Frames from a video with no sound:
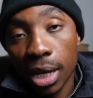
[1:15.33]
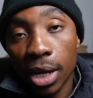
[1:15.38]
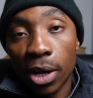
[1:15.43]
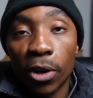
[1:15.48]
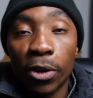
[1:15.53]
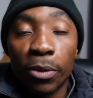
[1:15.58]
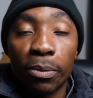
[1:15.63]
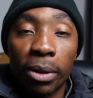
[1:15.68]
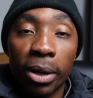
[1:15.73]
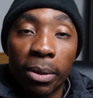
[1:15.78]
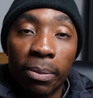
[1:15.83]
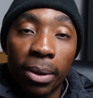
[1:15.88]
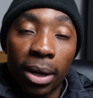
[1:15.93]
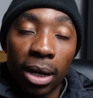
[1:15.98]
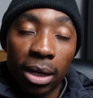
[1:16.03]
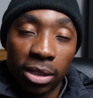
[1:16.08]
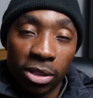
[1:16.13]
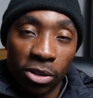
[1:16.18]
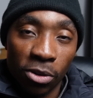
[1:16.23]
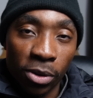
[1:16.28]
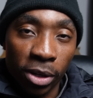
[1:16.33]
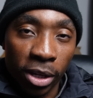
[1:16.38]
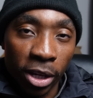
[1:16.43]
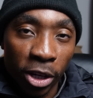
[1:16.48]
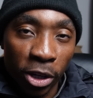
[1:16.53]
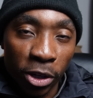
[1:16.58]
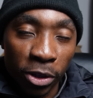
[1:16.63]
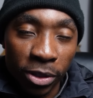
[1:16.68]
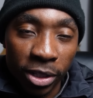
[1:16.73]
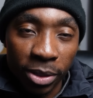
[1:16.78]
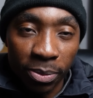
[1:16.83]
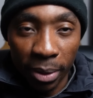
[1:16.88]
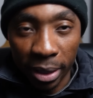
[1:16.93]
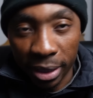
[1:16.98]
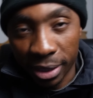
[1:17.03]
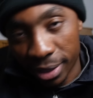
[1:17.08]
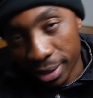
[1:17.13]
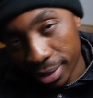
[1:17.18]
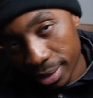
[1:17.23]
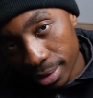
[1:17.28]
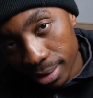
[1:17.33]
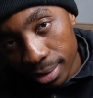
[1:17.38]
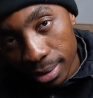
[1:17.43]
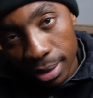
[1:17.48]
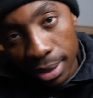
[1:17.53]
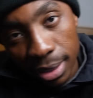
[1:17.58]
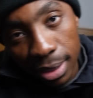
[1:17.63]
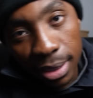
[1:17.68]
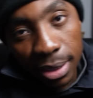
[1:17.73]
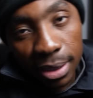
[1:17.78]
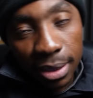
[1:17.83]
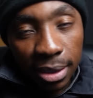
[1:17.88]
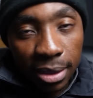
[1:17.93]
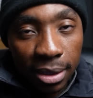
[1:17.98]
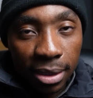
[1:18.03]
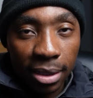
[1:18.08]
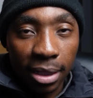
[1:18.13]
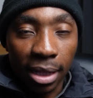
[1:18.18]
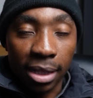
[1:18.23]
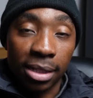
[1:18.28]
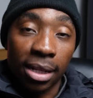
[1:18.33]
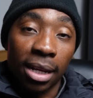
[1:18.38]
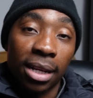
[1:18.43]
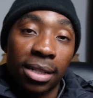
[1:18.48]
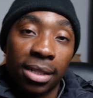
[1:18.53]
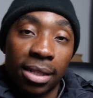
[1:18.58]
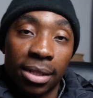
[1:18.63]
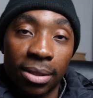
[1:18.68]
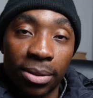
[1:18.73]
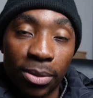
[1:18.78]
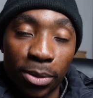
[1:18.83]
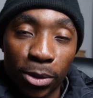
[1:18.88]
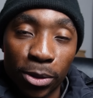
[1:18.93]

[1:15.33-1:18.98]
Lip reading: On paper, it's looking good, but asas,